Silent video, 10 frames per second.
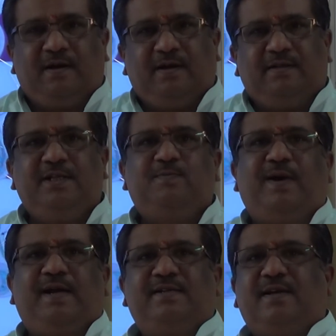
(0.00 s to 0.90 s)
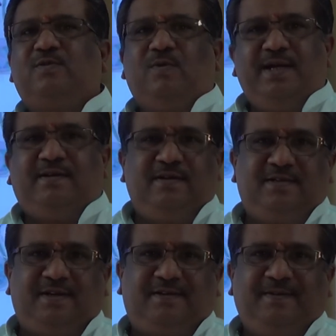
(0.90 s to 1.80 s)
these plants are so
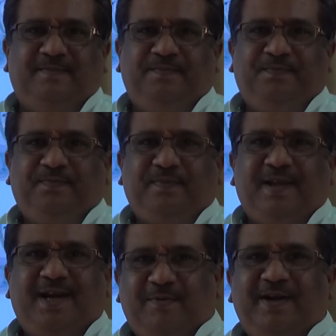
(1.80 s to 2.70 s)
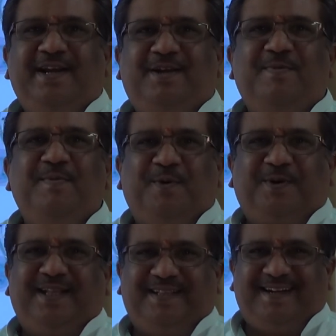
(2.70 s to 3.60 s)
intelligent, and we need to be more
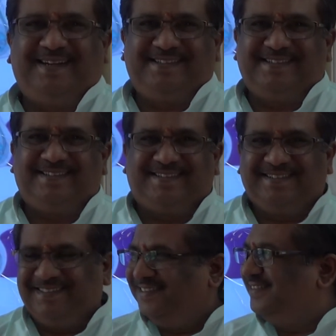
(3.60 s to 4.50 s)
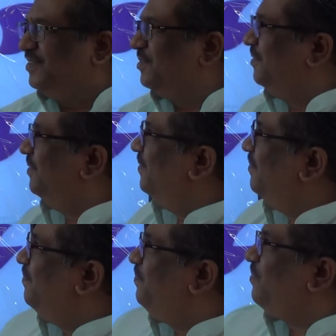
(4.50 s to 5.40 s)
than that, isn't it? Good.
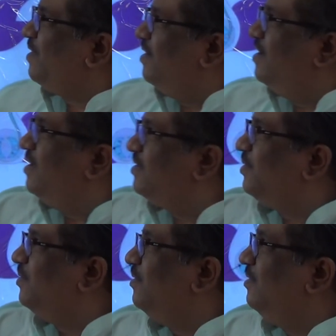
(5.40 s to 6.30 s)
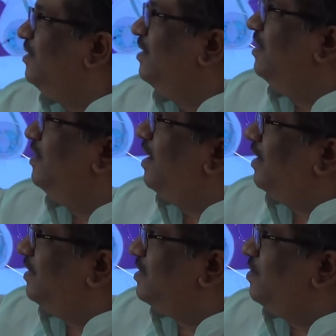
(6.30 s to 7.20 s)
So,
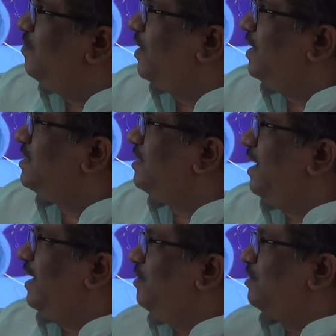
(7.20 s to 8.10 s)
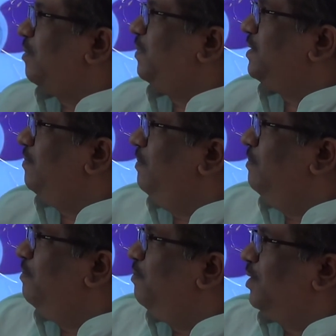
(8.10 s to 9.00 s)
understood what is hydrotropism,
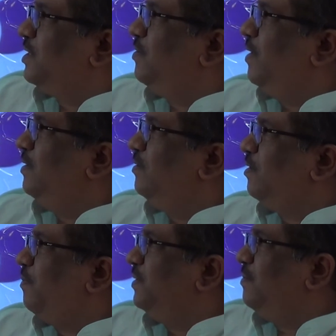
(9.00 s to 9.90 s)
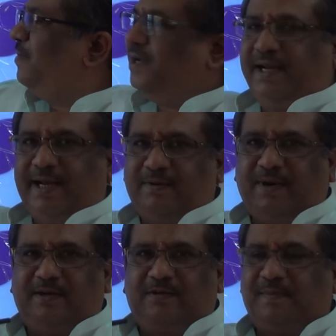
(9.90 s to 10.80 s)
positive hydrotropism, negative
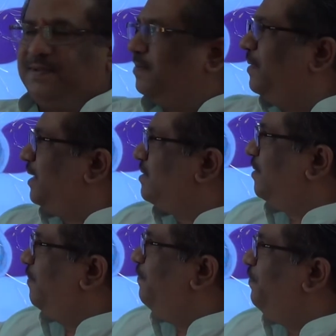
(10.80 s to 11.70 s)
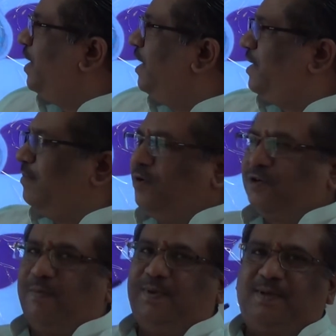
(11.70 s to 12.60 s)
hydrotropism. Next,
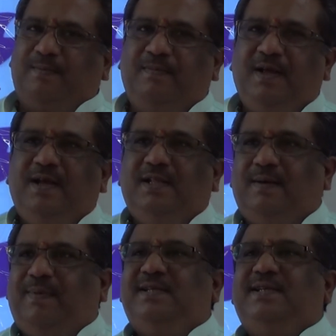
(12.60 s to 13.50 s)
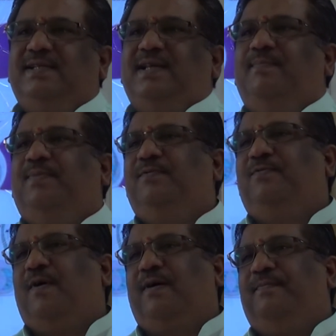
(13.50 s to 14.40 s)
chemotropism. The best example
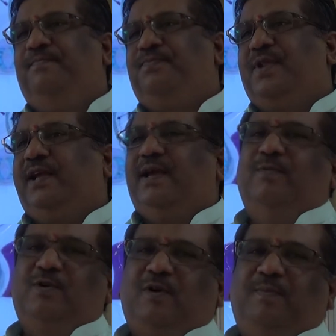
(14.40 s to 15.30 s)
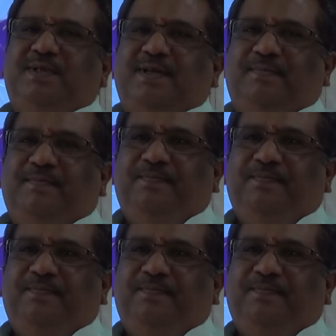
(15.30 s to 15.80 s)
for chemotropism